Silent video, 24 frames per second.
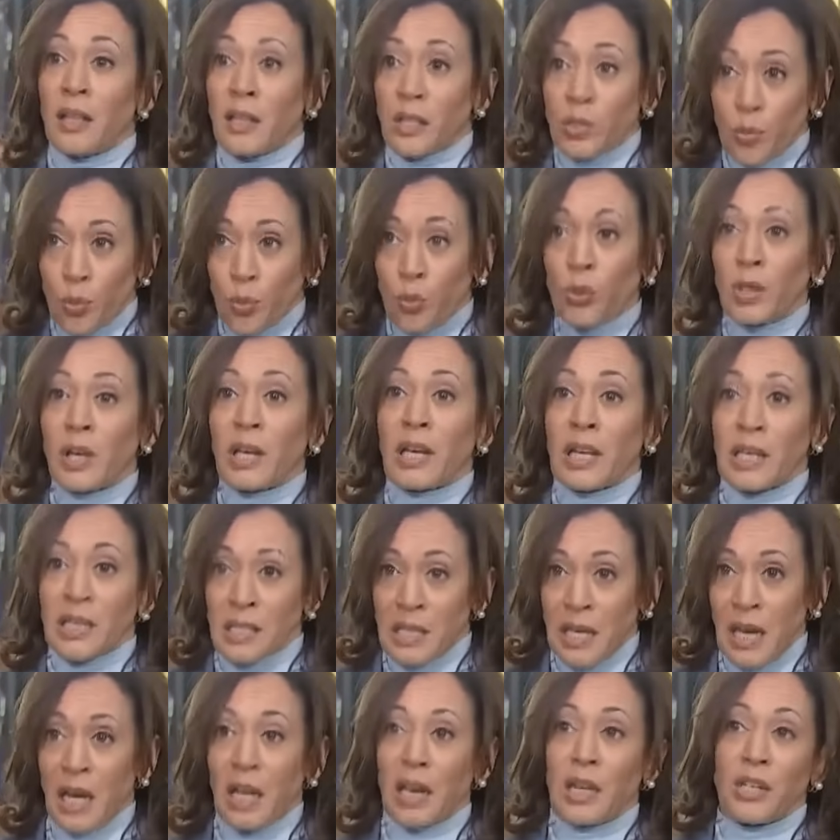This ruling
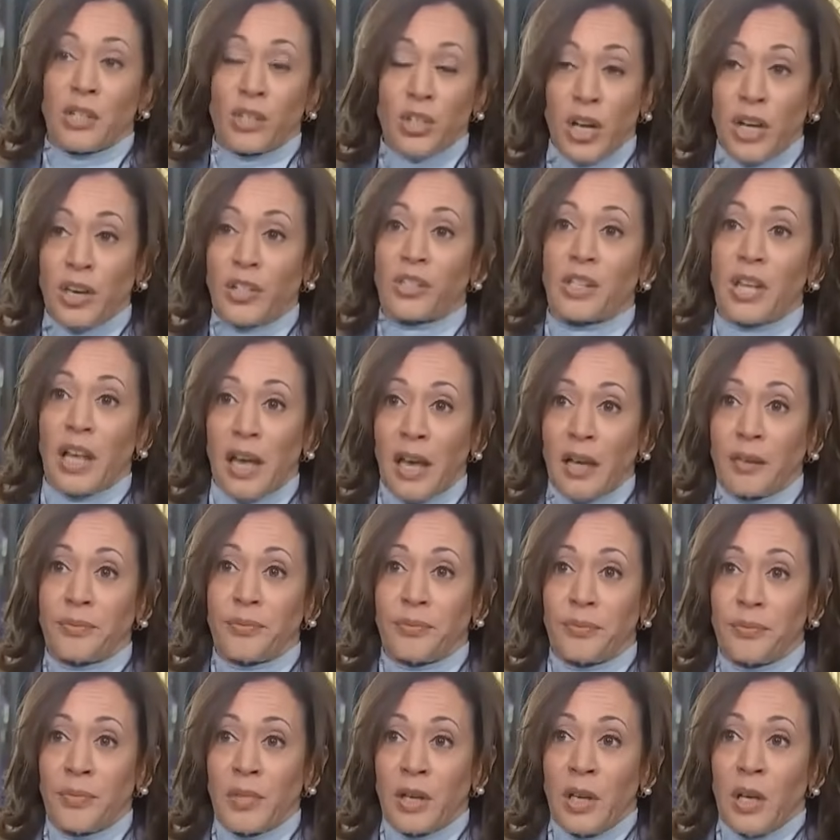is not going to change that.
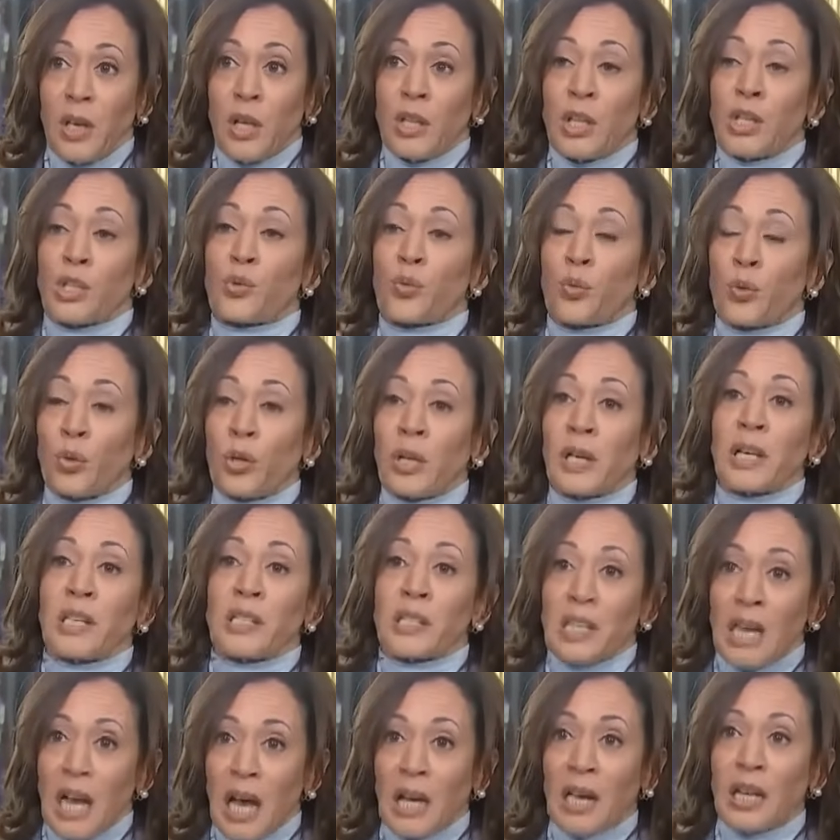This
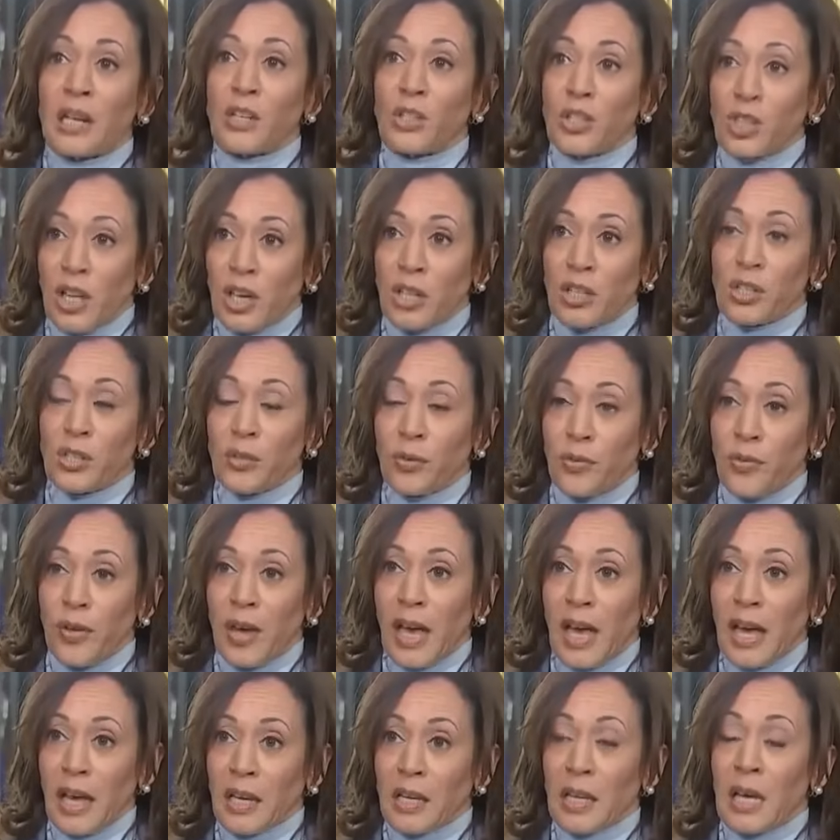ruling is not going to change the
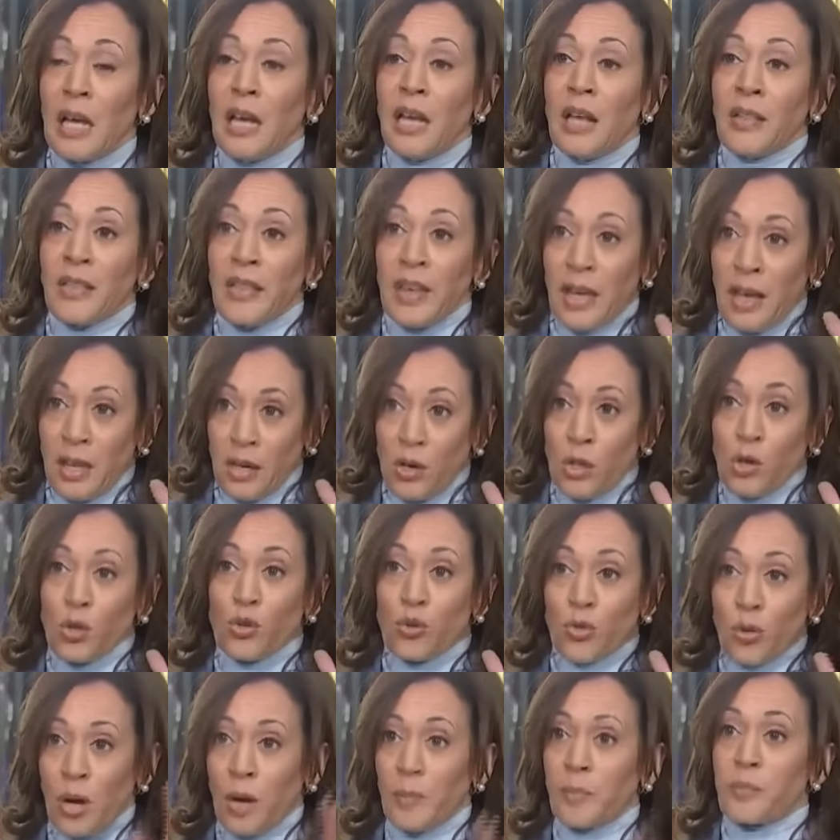fact
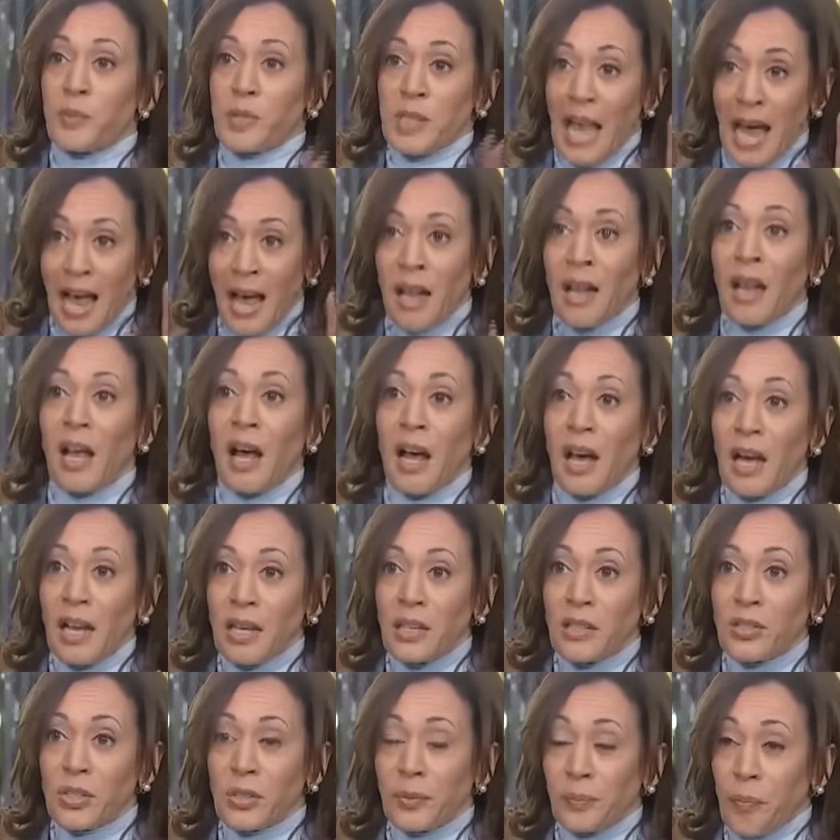that Trump's
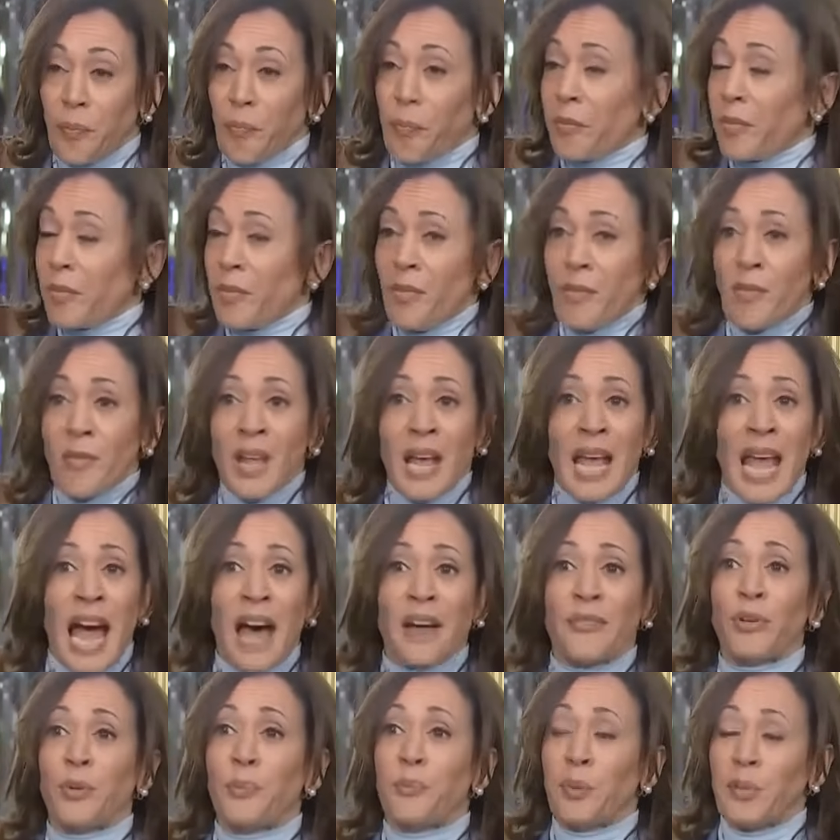allies
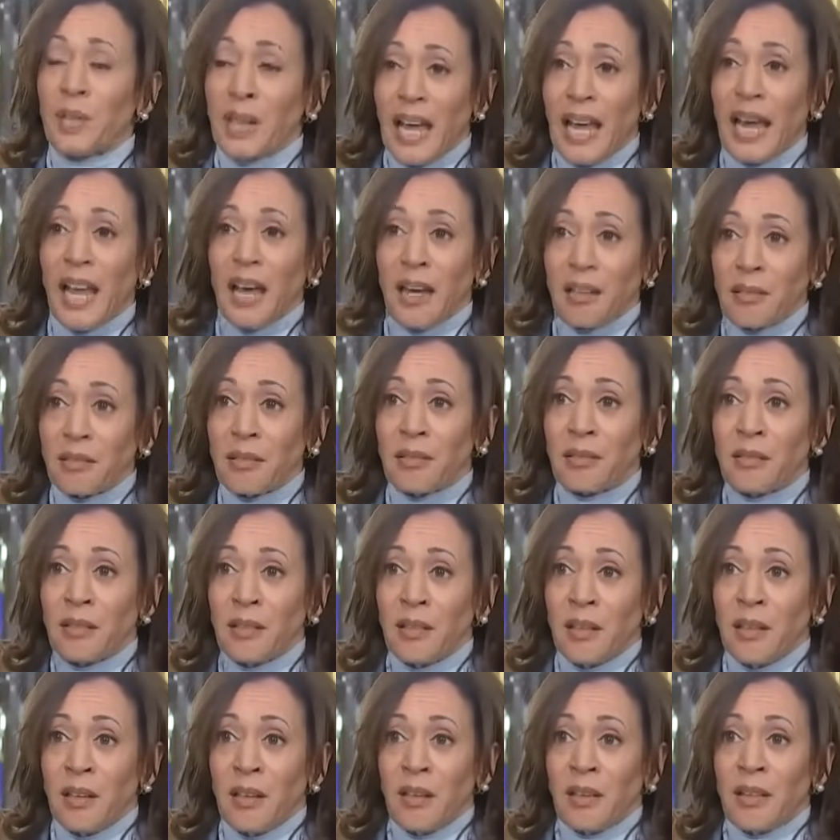have a plan
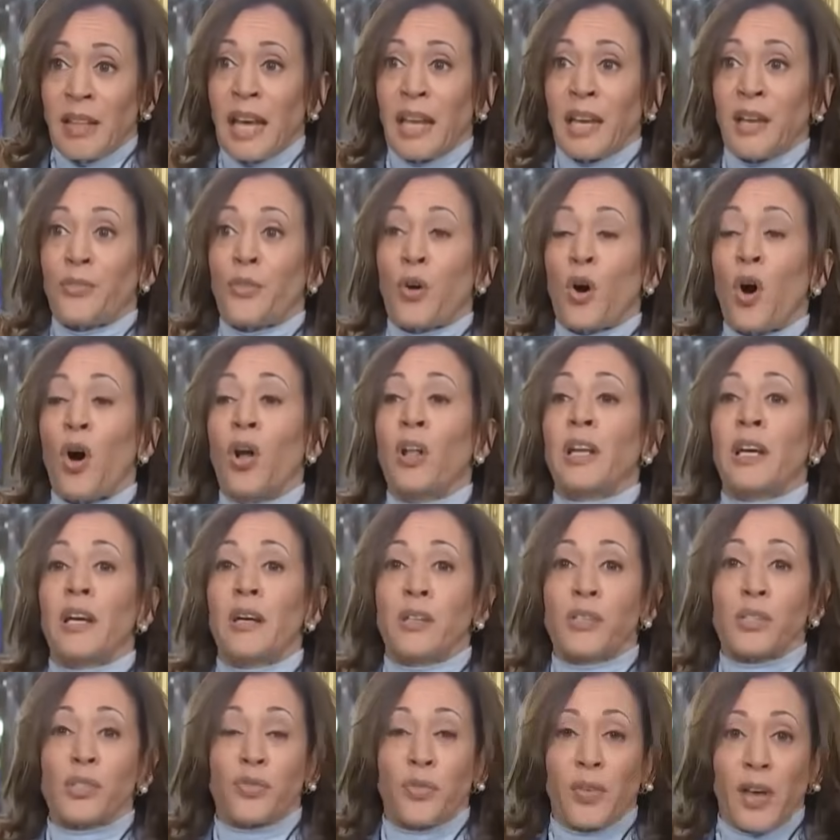that, if all
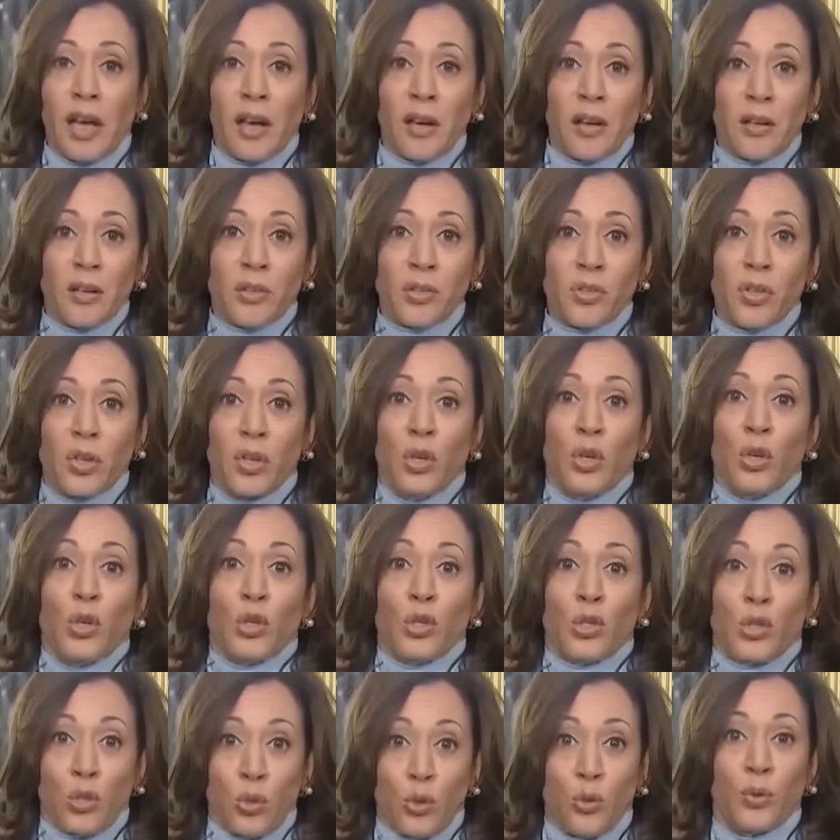else fails,
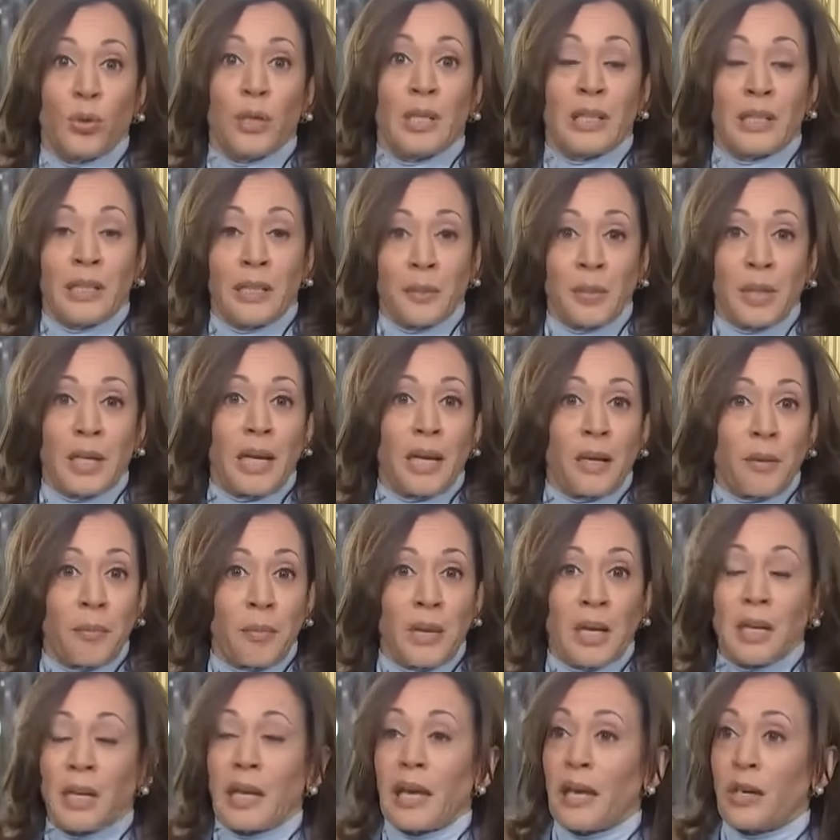to
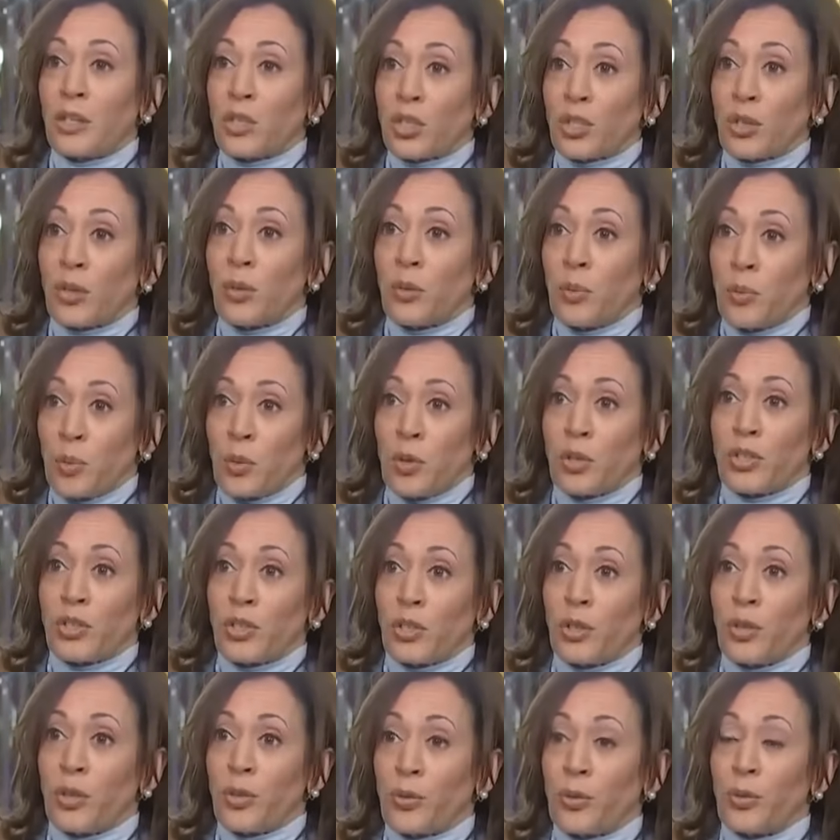eliminate medication
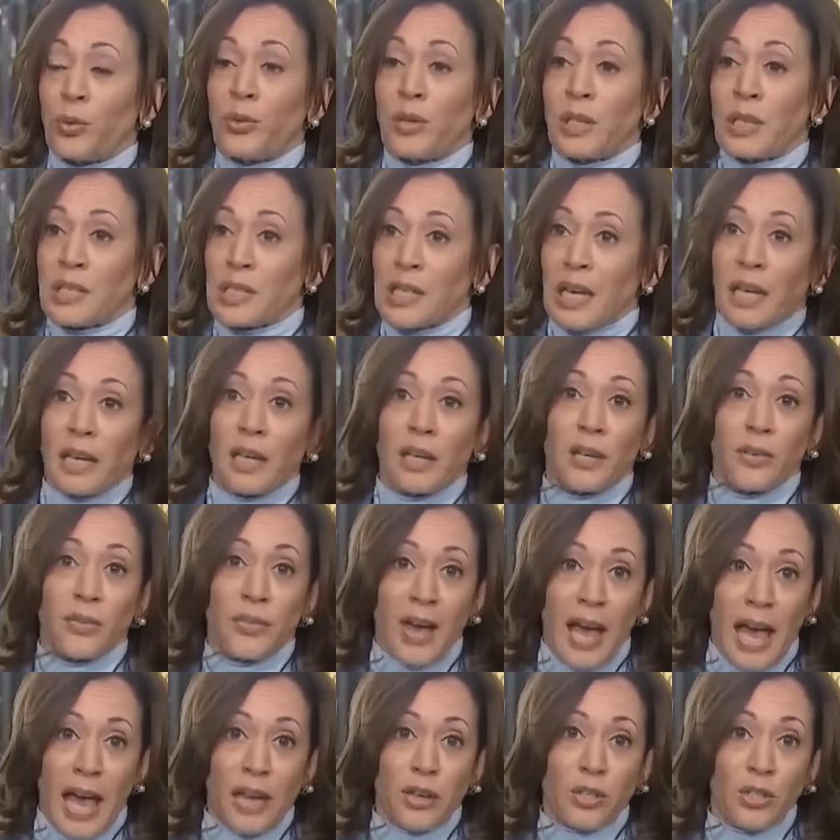abortion through
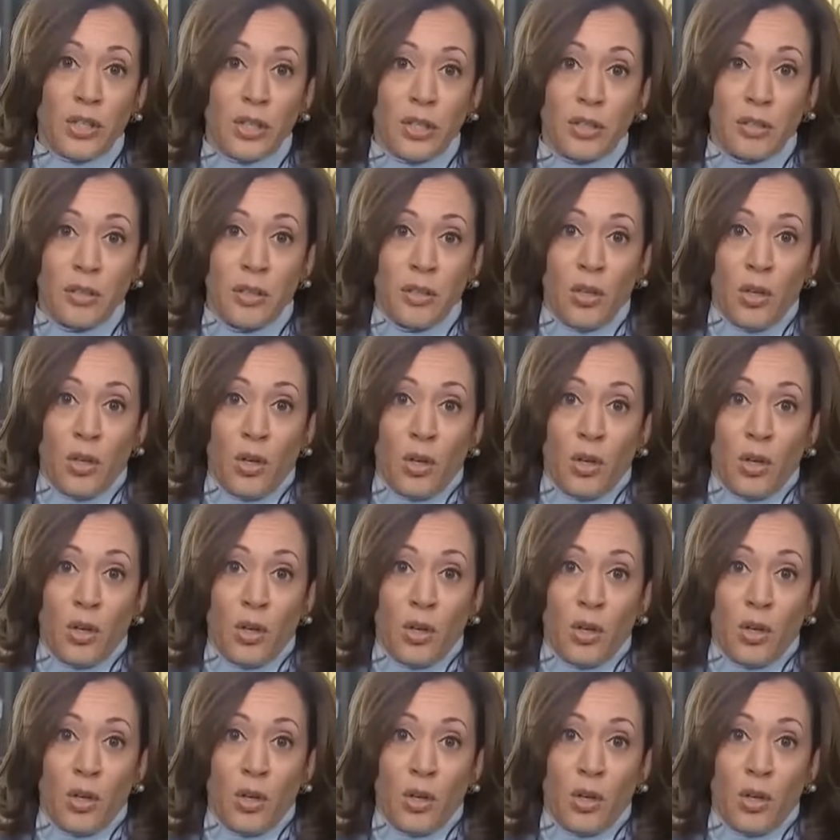executive action.